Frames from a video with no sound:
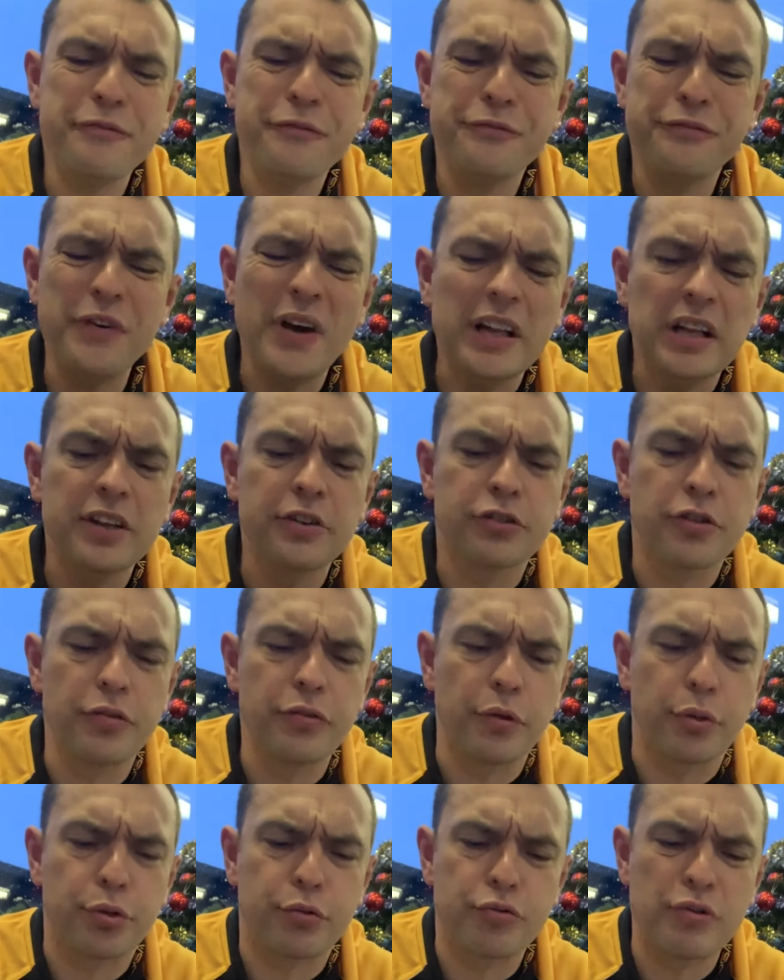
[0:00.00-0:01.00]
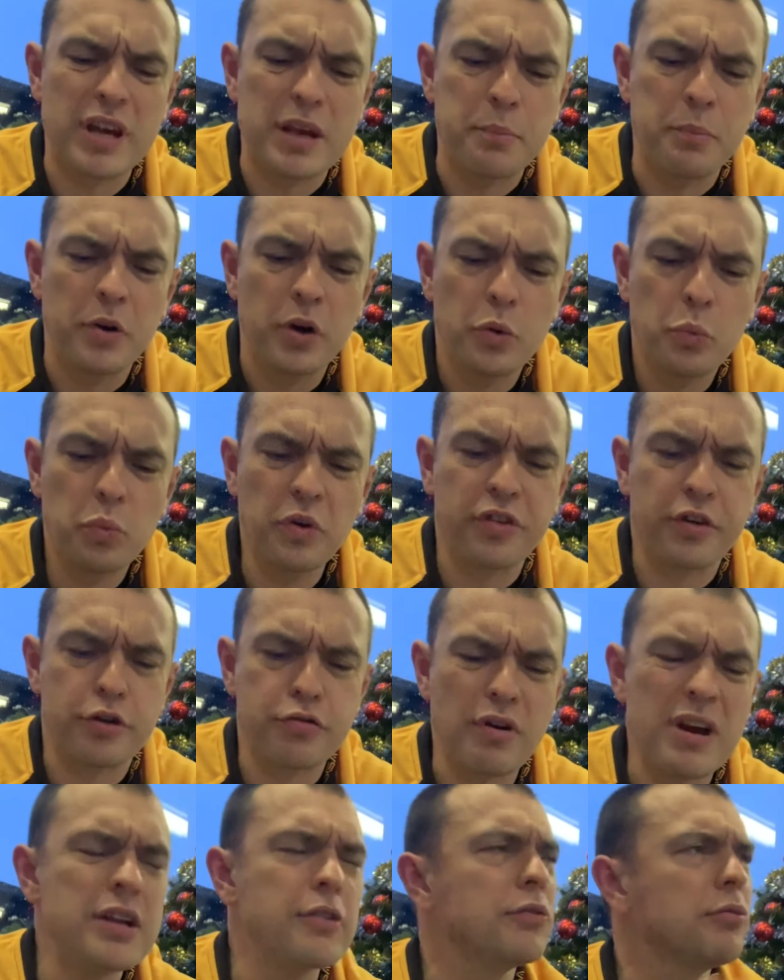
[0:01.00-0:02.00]
fell into the stream with a
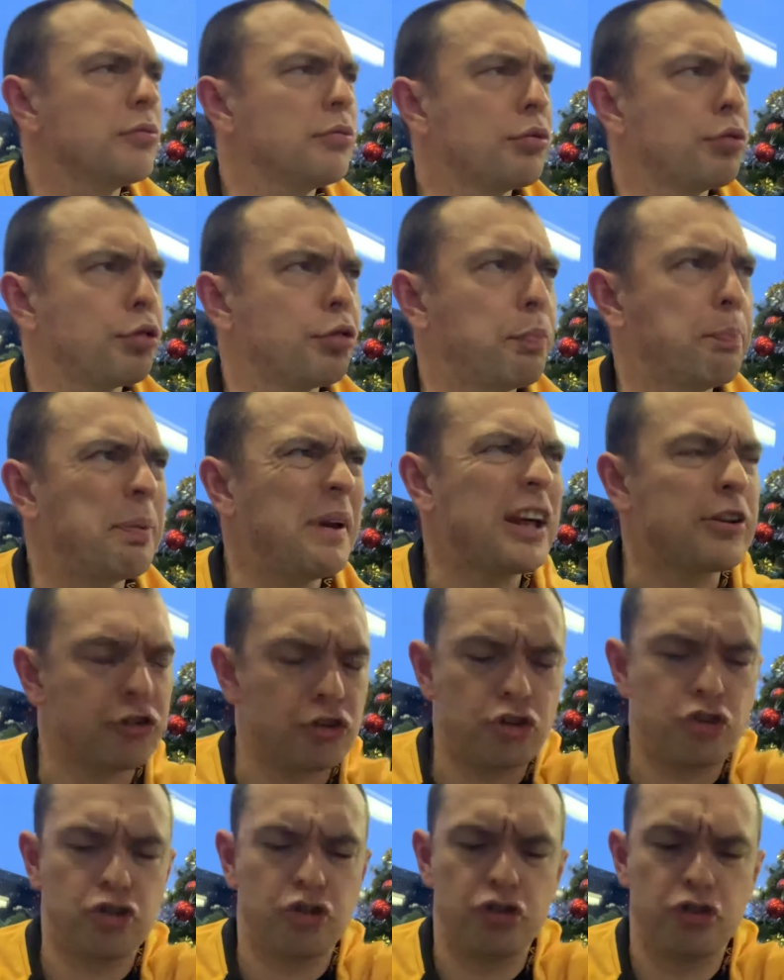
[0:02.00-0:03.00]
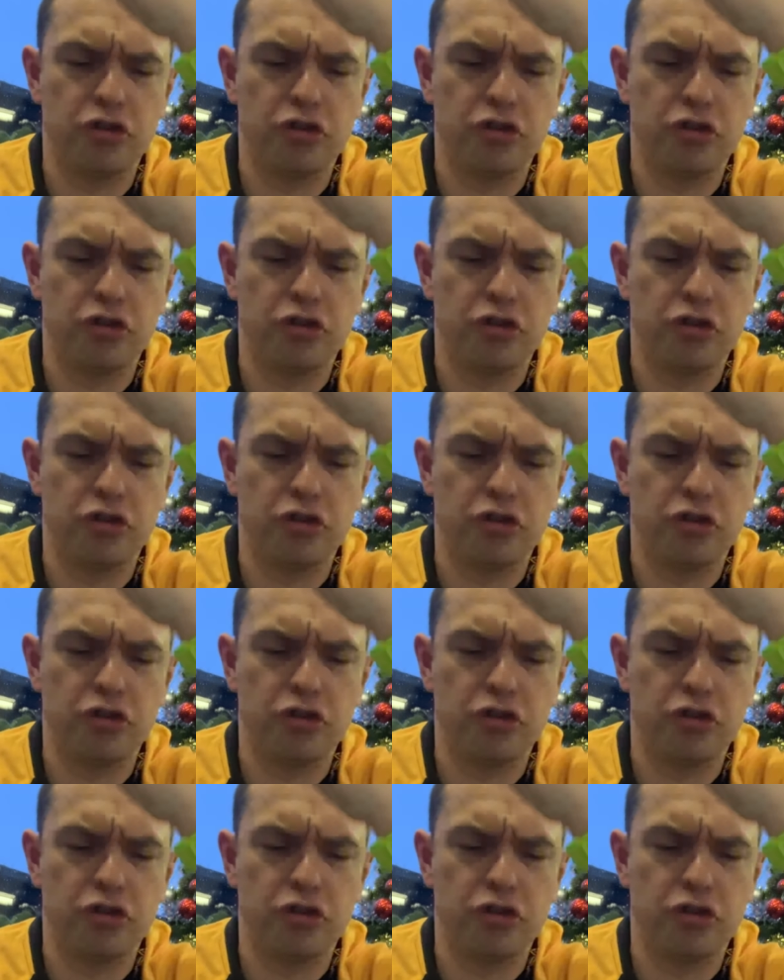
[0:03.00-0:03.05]
great splash.